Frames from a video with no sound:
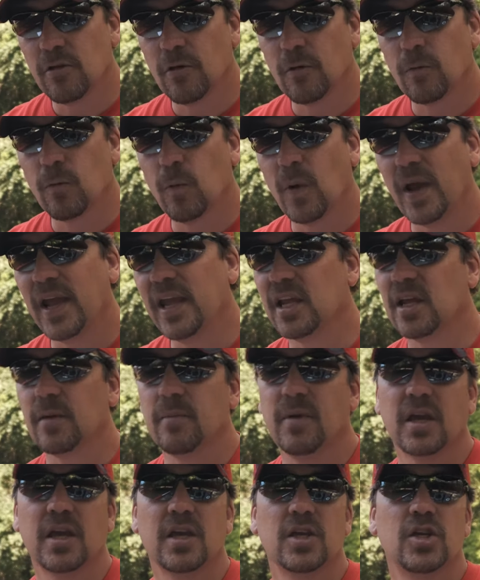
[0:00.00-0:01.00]
the weight
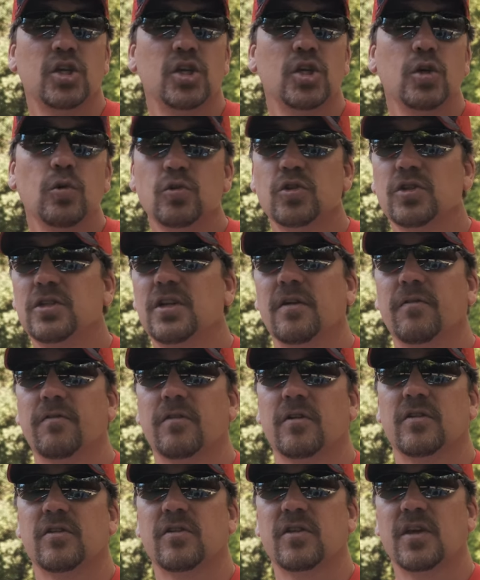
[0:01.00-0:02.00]
can make a huge
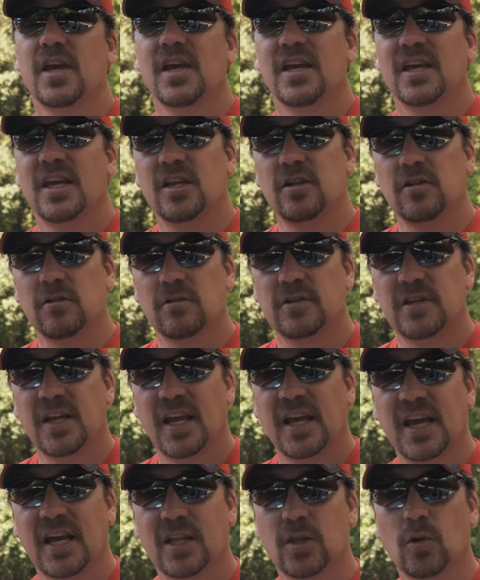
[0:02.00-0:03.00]
difference in your
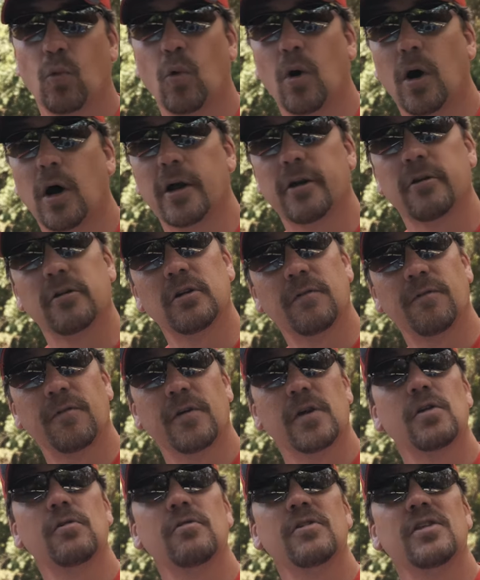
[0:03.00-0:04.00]
day on the water. And if
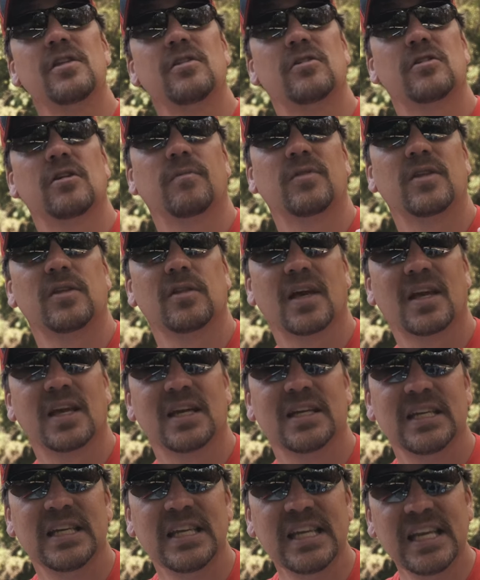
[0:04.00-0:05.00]
you're using something like
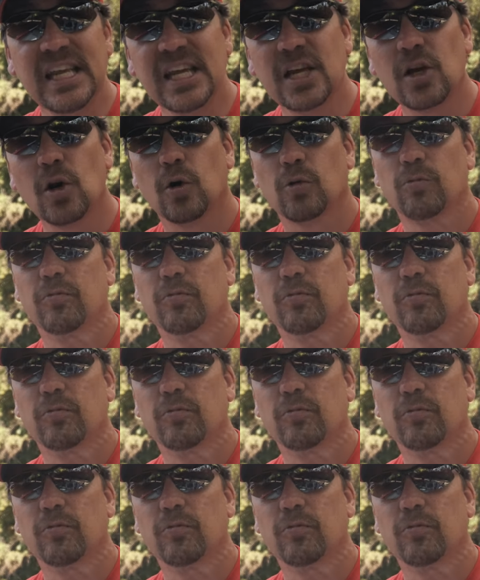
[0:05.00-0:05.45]
a Nico